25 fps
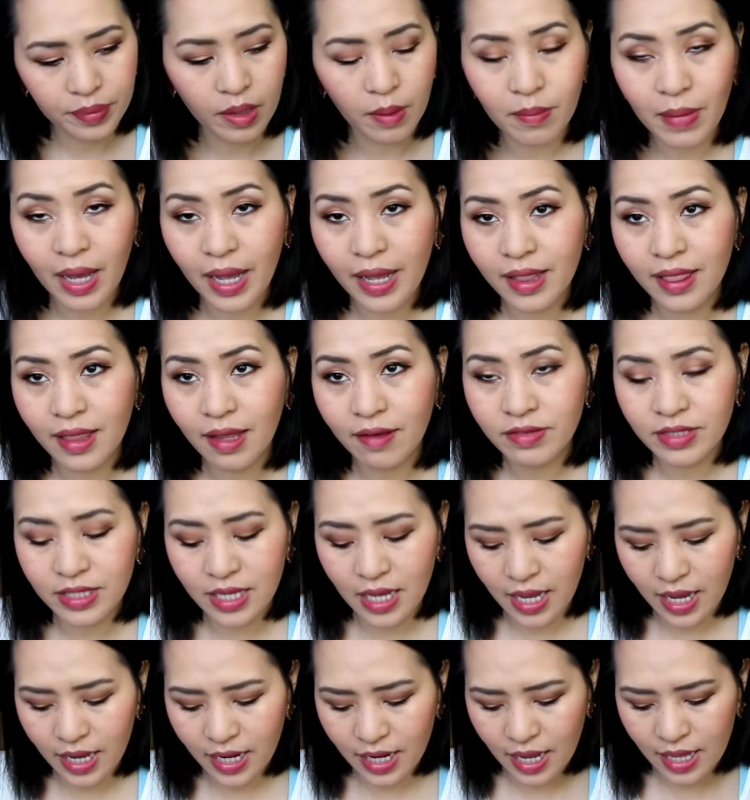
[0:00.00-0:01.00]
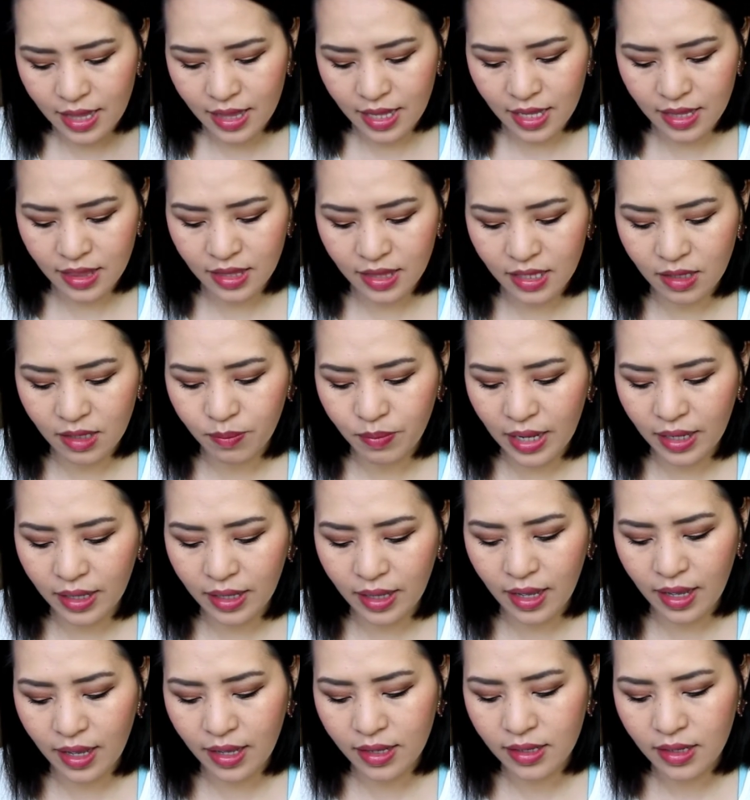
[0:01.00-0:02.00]
my left side, and then the
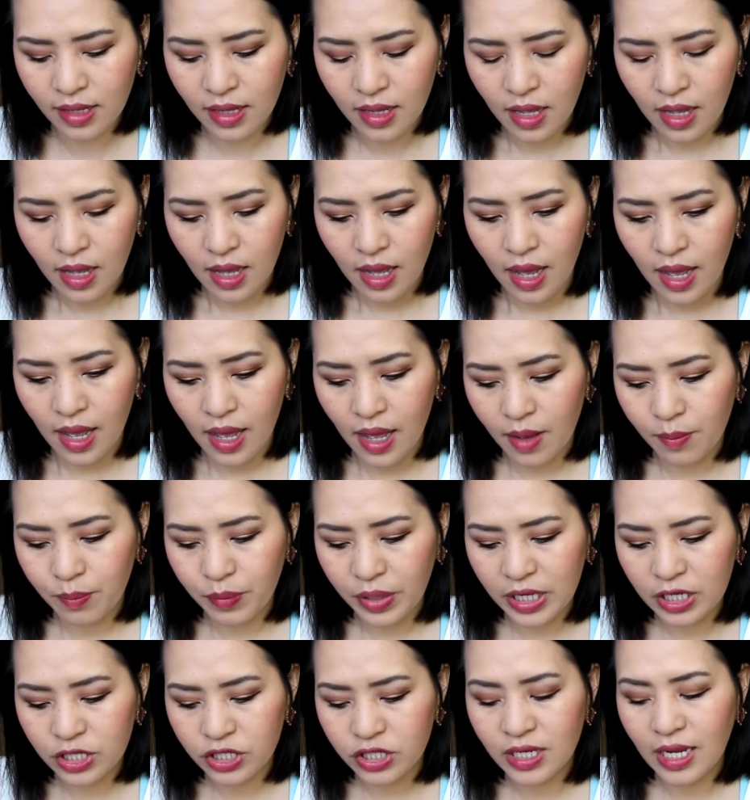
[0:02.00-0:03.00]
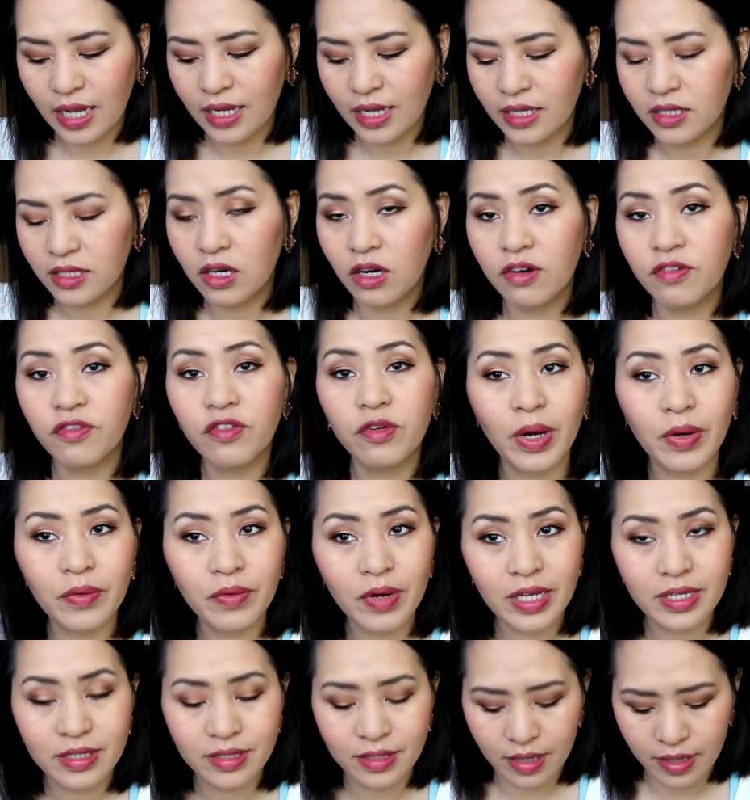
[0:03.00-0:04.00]
Becca Peach Nectar for my
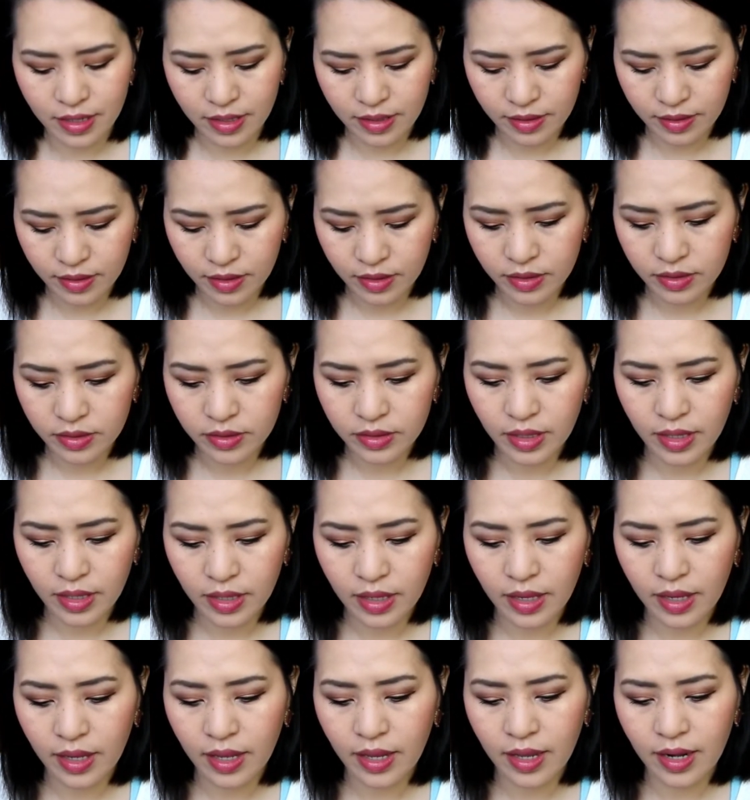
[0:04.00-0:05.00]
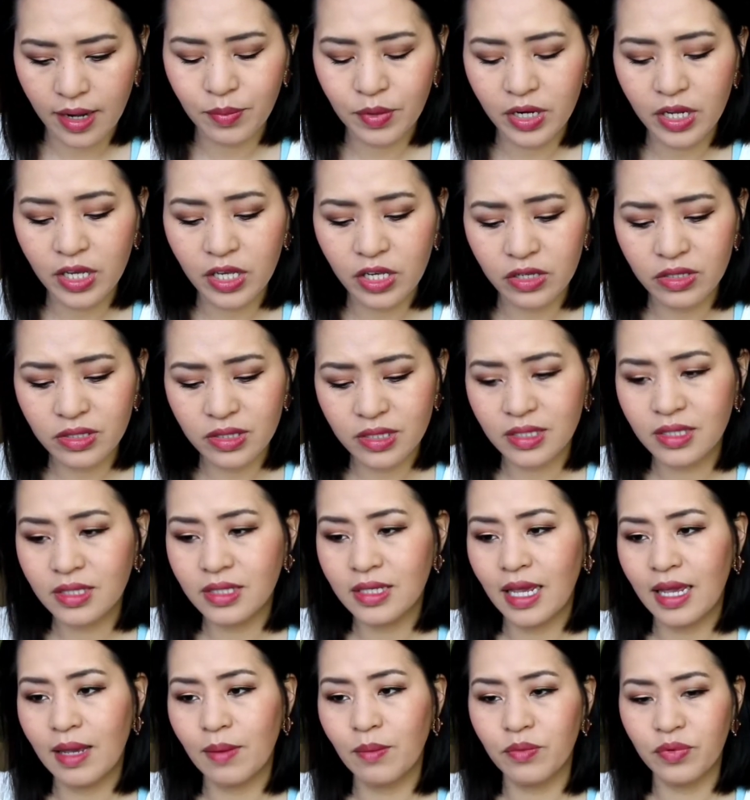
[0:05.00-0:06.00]
right side. And I'm going to use the
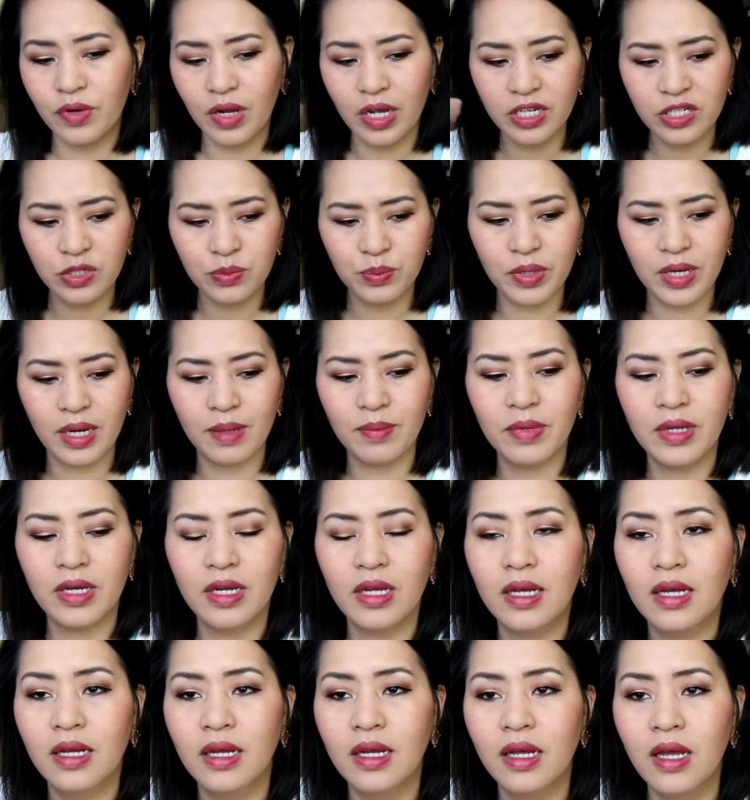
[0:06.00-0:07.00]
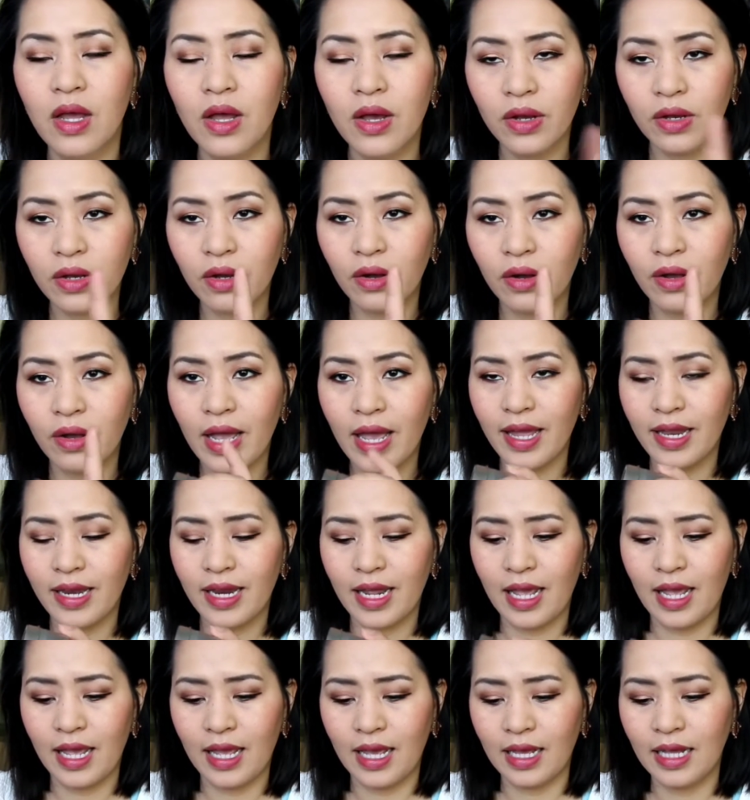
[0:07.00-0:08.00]
same brush, but I'm going to go
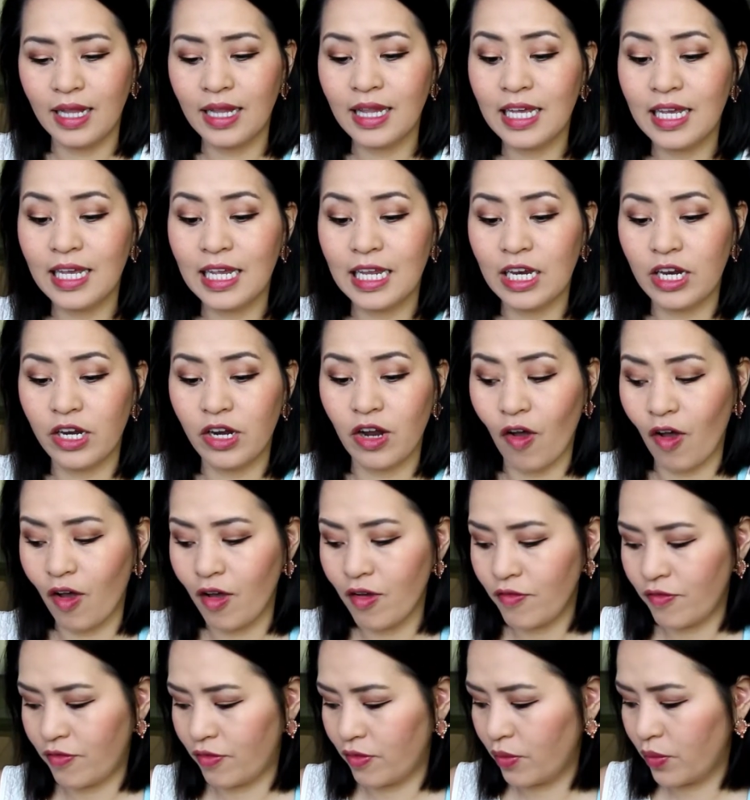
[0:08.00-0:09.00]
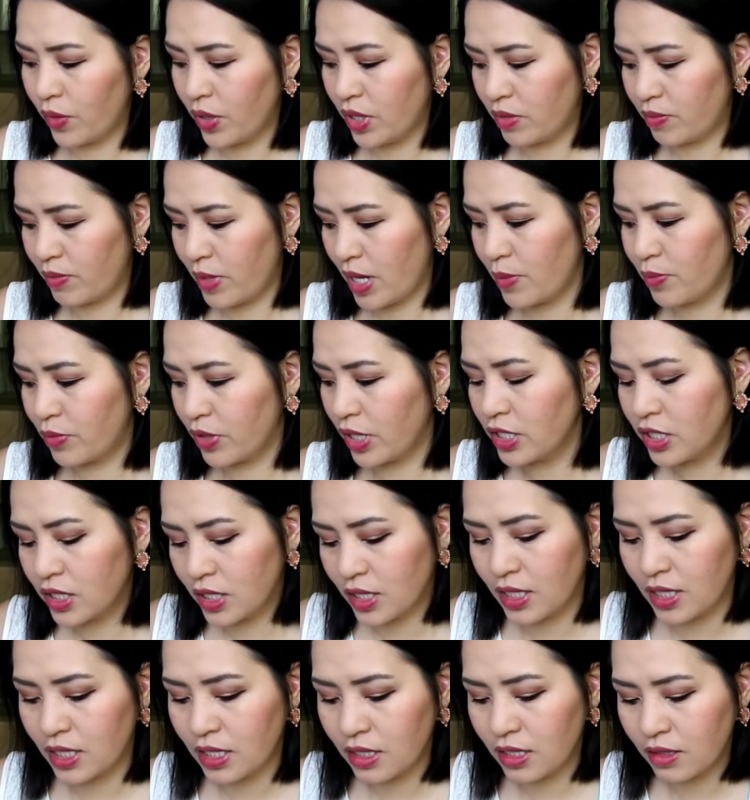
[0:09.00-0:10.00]
ahead and clean it off with my
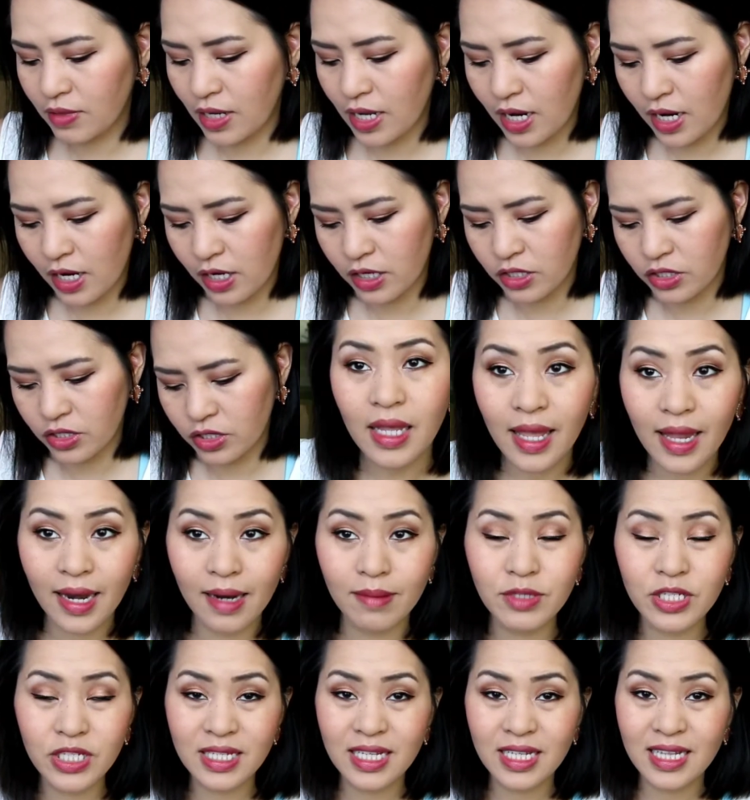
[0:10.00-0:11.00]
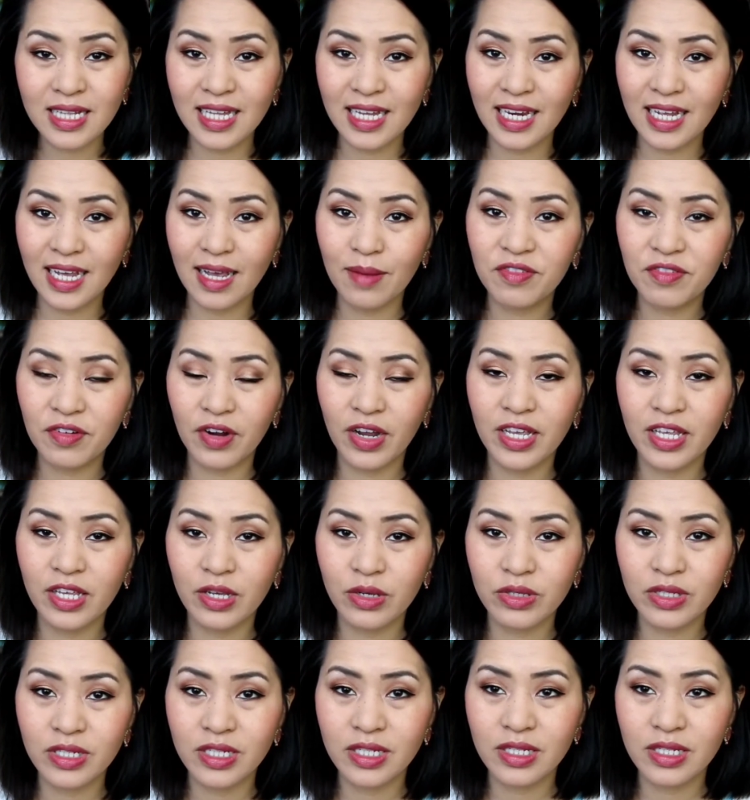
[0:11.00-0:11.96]
brush cleaner right here. And I'm just cleaning it before I use